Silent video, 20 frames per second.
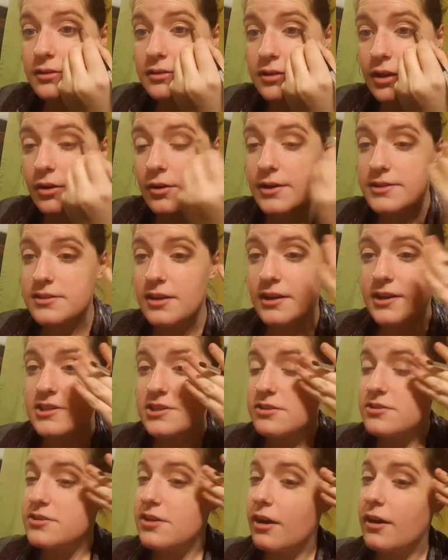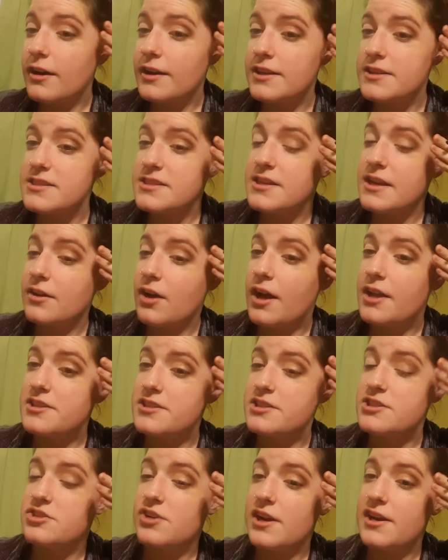So as long as your dark is
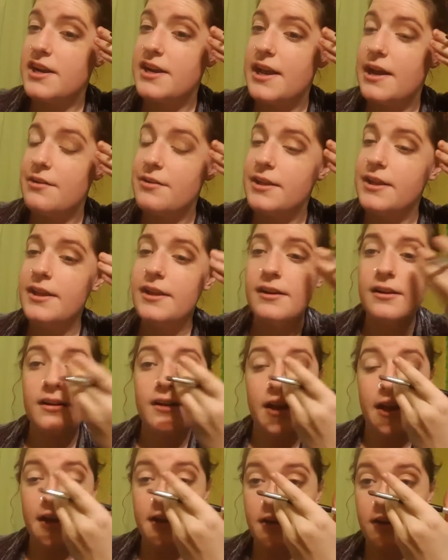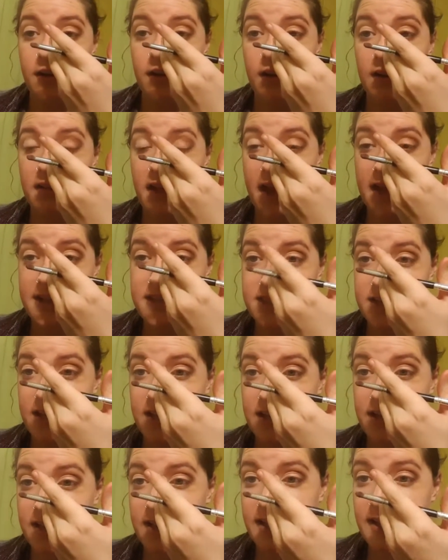concentrated out here and your light's
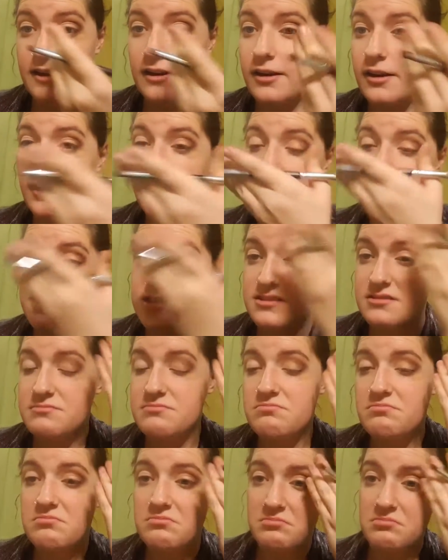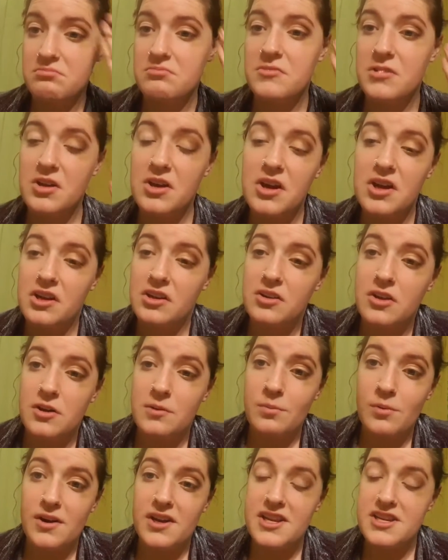in here, it's gonna
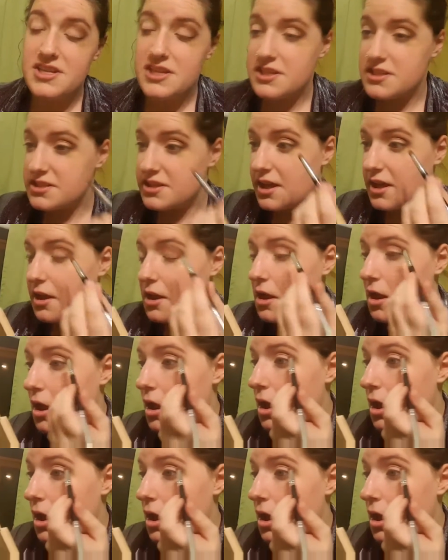look pretty decent.